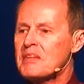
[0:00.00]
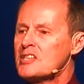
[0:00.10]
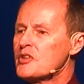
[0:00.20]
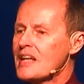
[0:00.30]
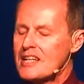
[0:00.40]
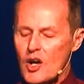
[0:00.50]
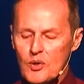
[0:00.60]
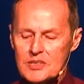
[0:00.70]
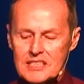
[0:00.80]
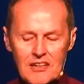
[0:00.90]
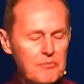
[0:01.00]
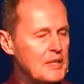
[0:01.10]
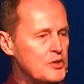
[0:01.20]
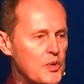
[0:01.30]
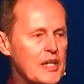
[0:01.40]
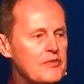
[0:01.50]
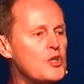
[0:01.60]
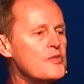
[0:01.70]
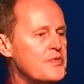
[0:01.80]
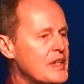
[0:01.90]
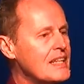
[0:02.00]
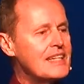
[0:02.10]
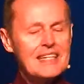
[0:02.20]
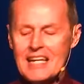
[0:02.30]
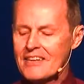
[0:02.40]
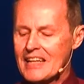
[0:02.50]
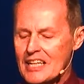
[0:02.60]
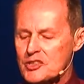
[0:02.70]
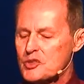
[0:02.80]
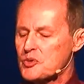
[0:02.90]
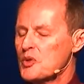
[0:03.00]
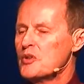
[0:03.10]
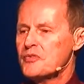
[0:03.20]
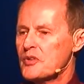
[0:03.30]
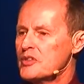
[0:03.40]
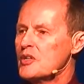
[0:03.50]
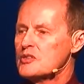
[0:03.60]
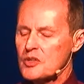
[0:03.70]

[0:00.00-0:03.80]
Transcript: To thine own self be true. If you feel it, then it's true for you.